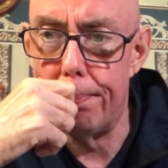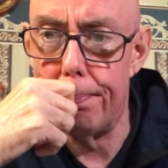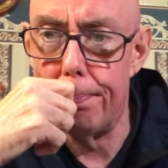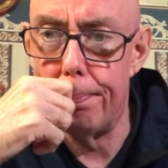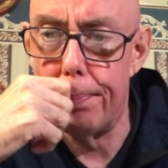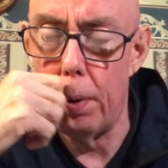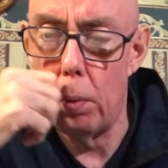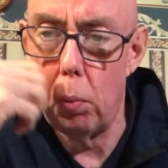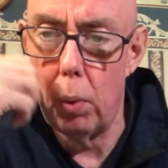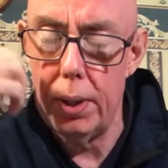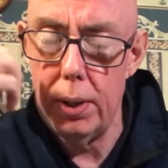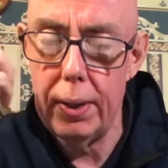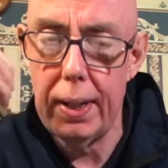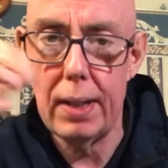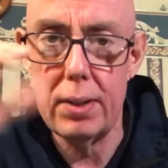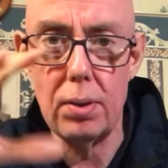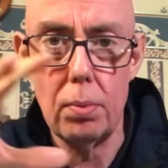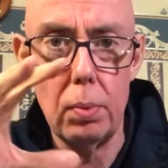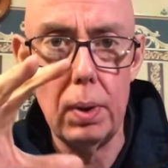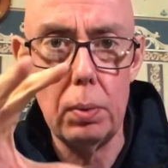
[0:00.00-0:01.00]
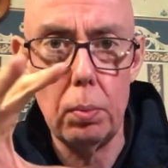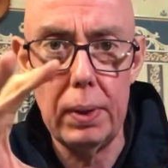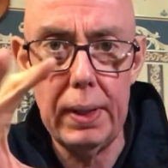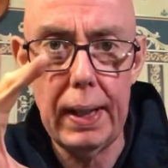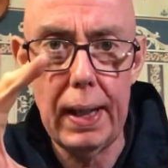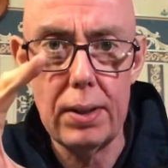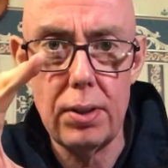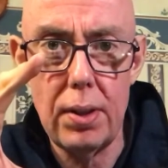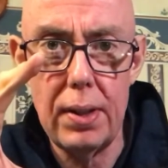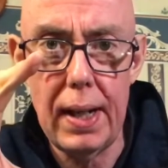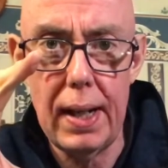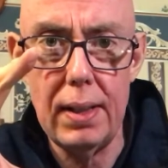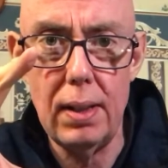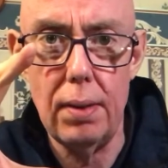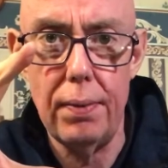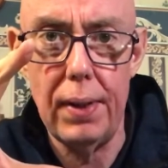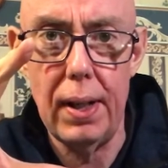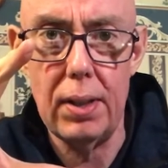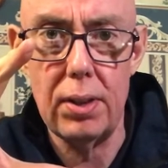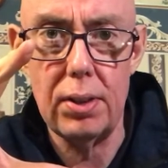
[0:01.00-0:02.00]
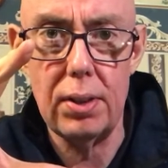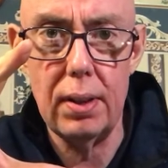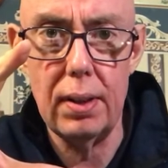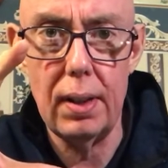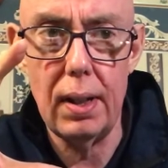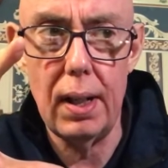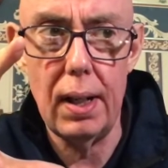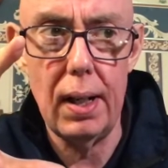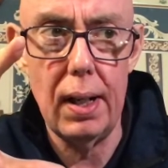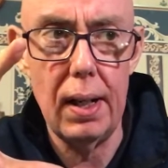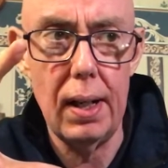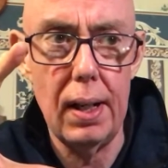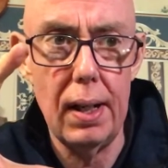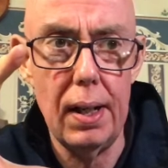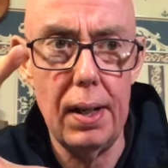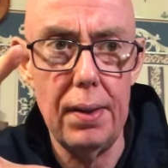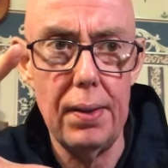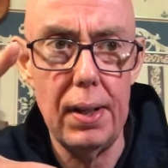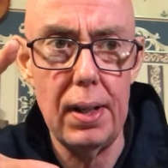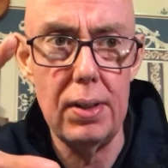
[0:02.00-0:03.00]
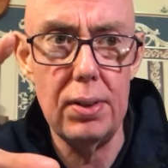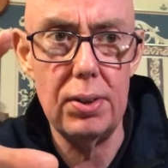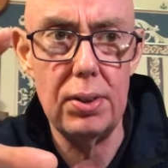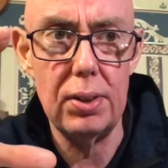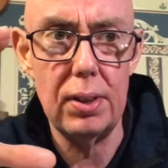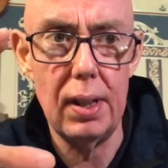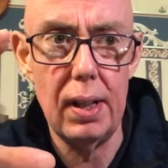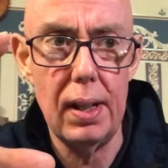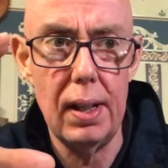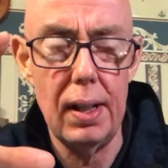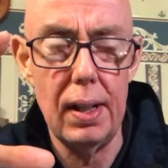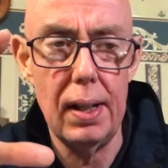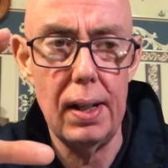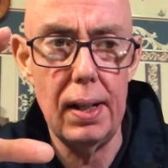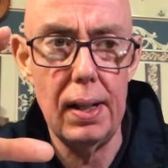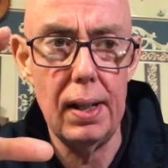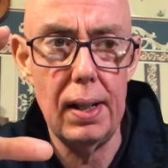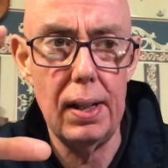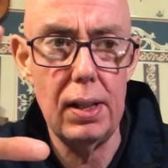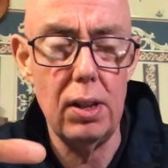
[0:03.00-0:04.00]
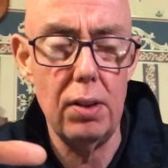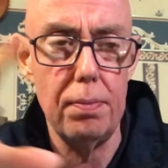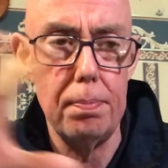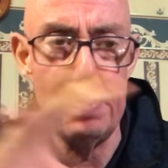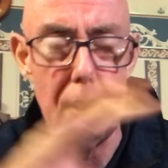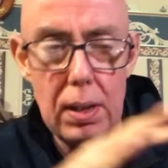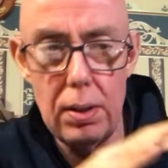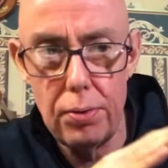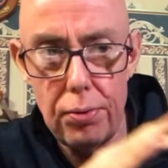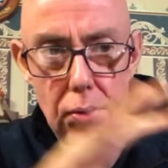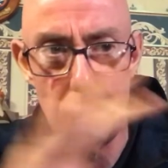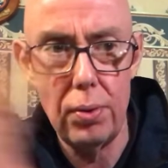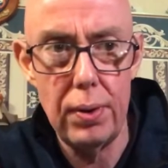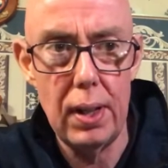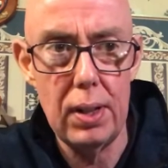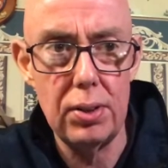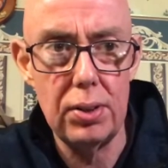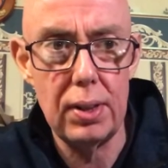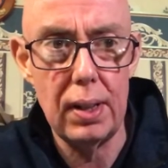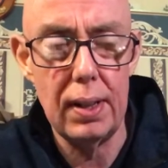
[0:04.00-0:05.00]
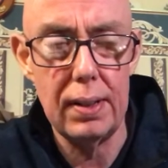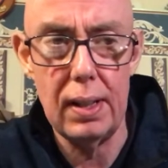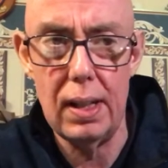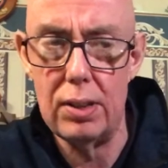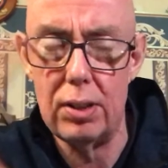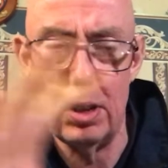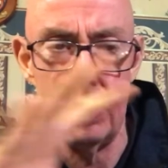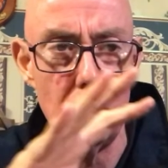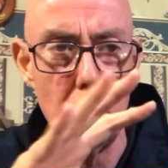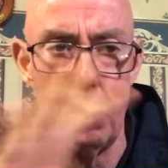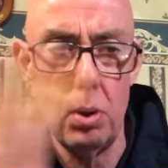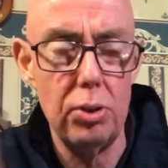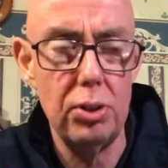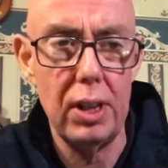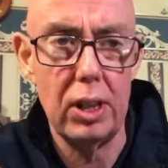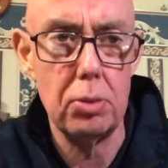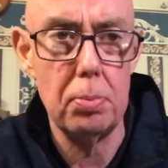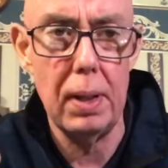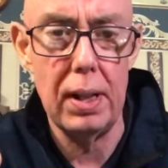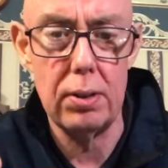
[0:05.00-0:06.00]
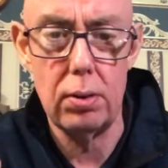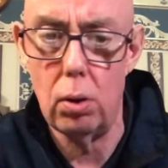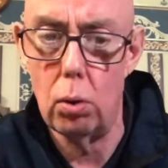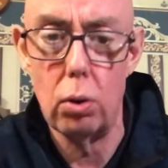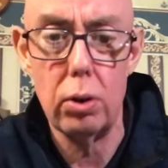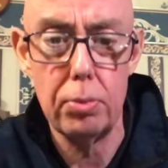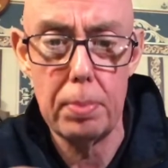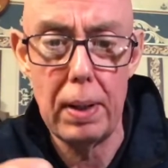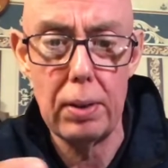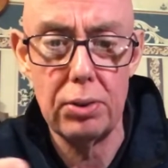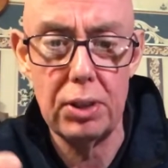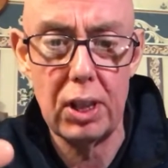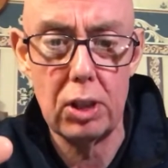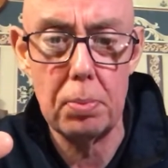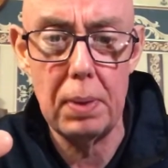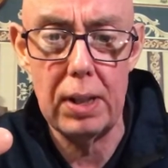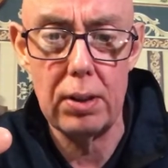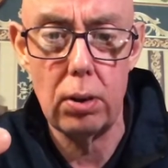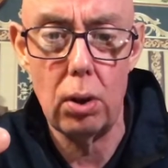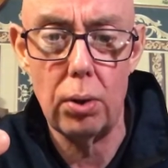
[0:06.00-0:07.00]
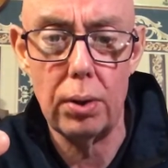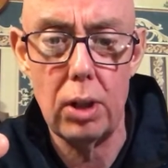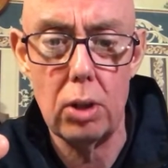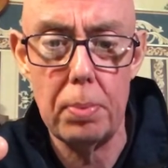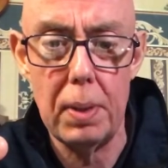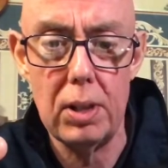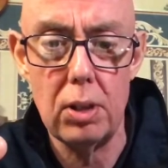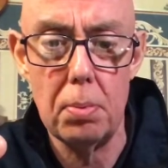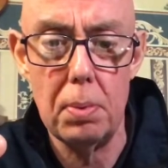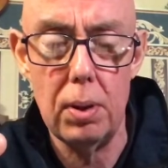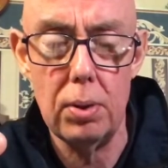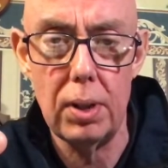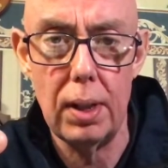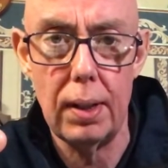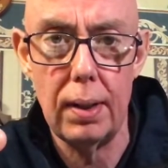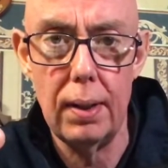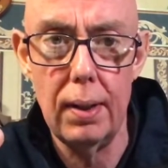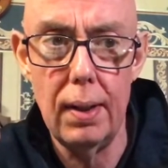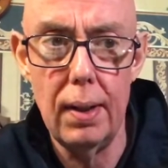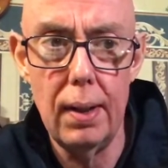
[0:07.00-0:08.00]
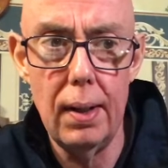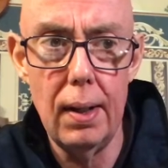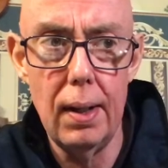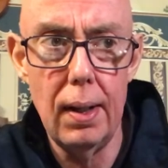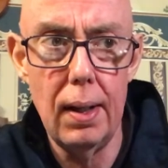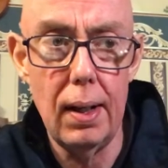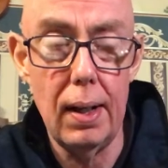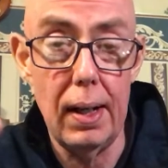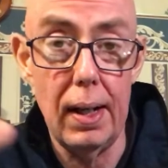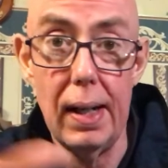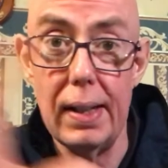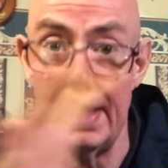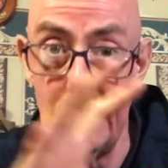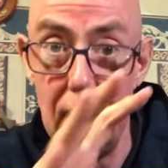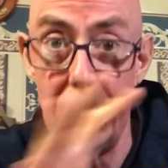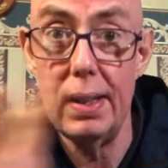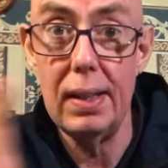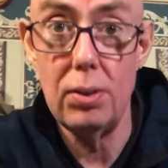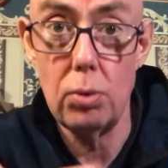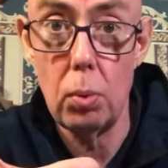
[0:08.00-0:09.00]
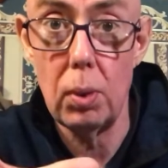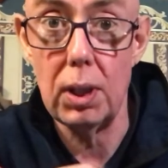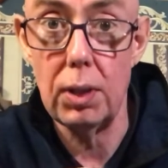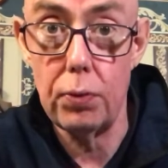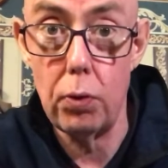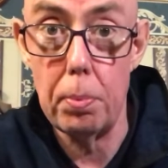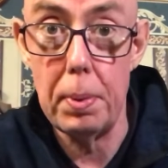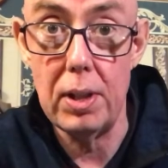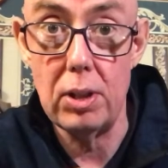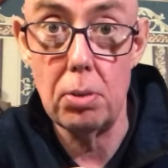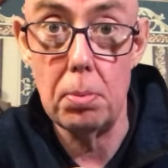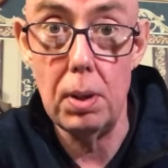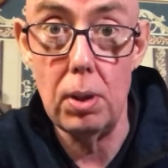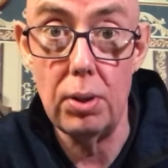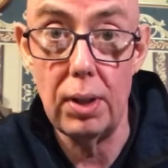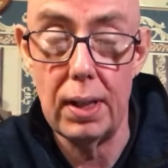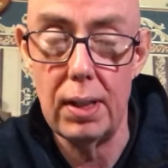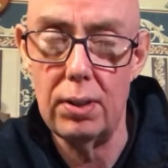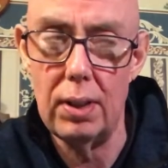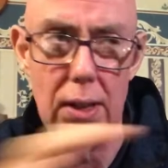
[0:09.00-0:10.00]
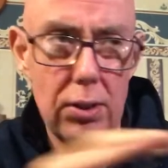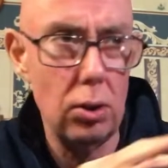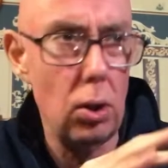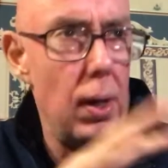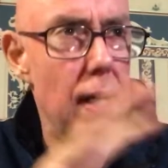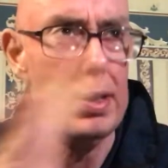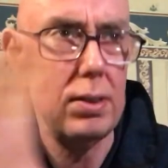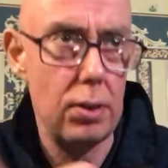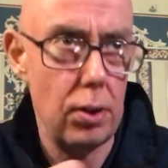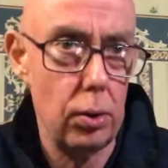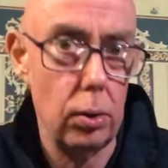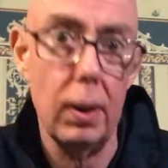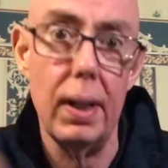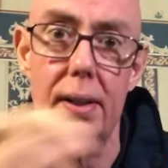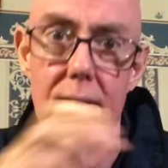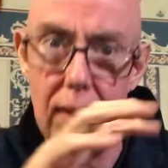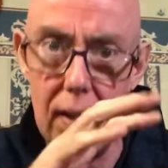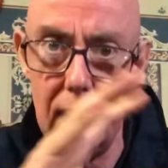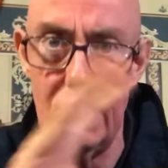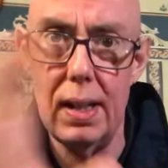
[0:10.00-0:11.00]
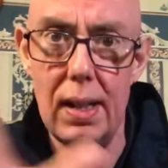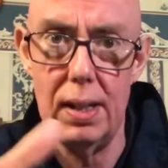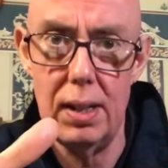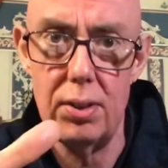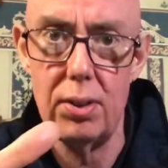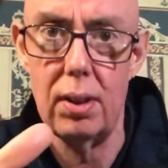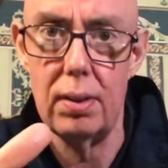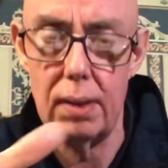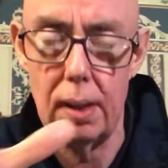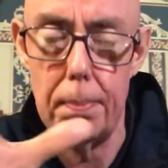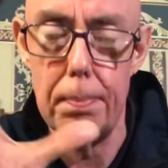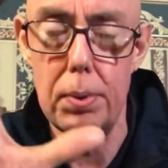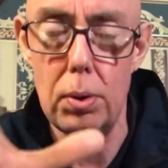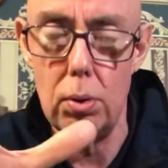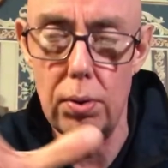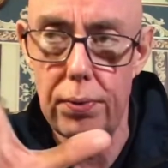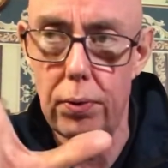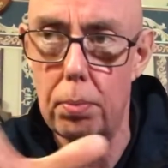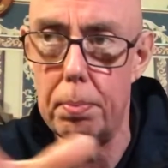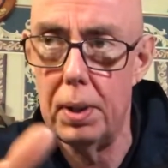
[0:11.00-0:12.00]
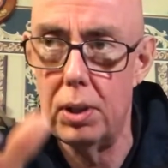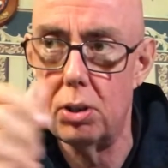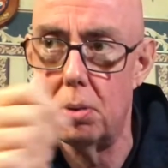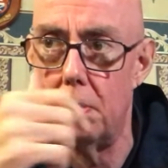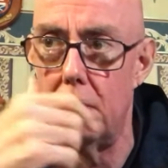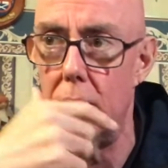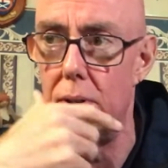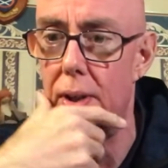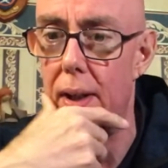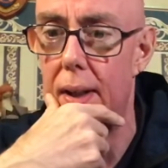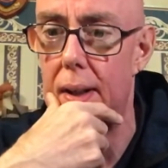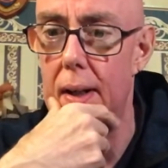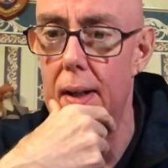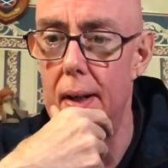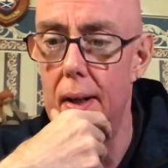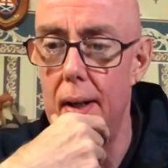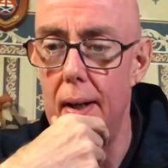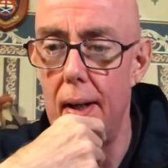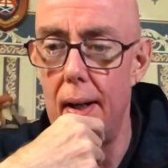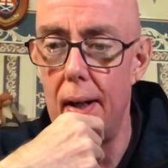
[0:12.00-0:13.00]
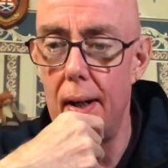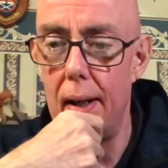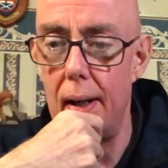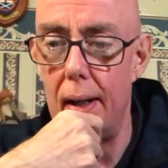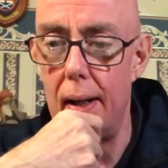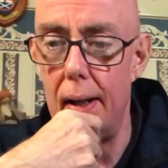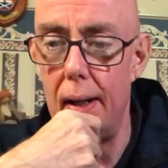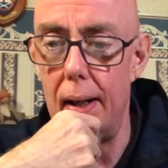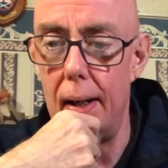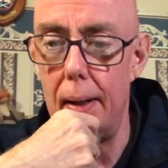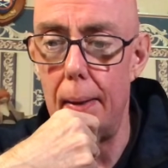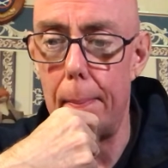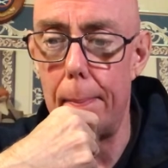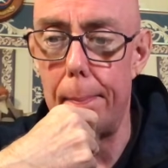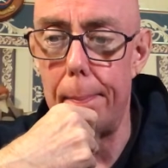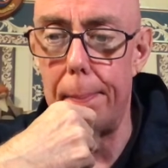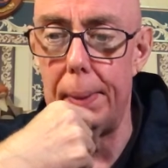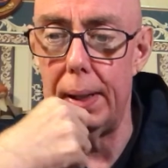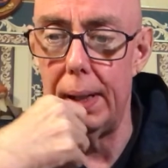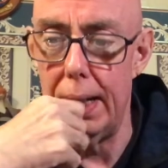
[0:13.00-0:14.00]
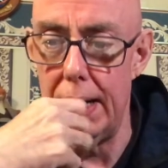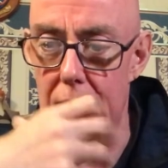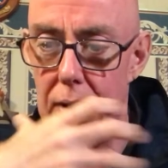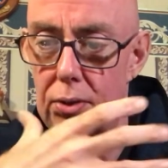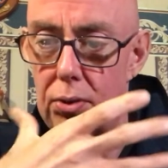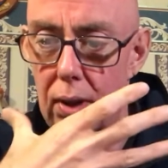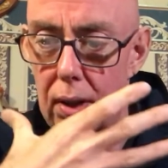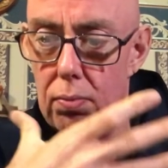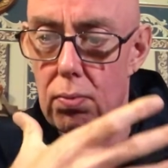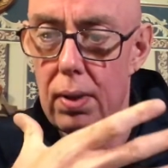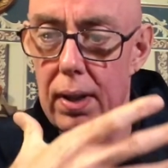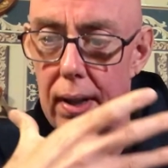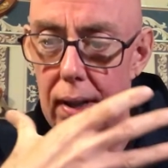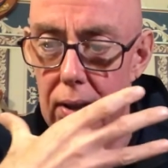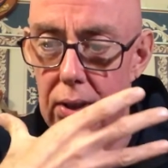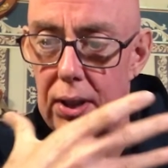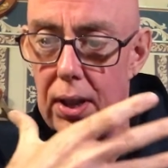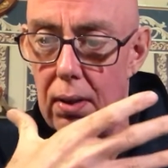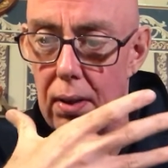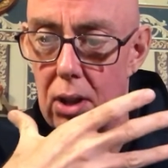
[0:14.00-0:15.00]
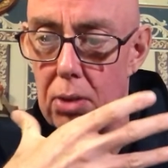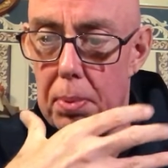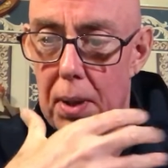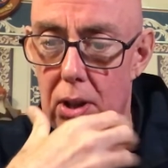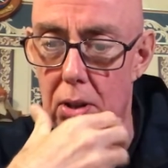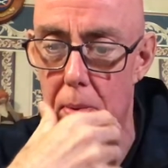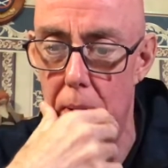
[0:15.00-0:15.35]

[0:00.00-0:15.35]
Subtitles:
But when you get to the end of it, there's you've been through this. It's almost 6 minutes long, or it's about 6 minutes long. This piece of music, and it is a wonderful piece of music. It's not atonal. It is a beautiful piece of music, but it is a really serious piece of